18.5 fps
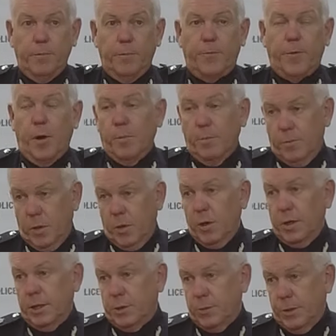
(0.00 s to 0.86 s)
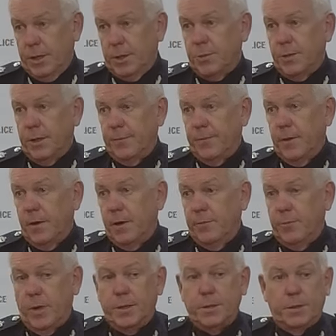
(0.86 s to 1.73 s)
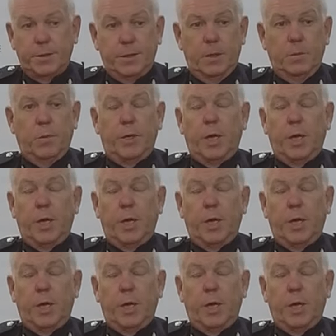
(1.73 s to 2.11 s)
From early 2025. As I said,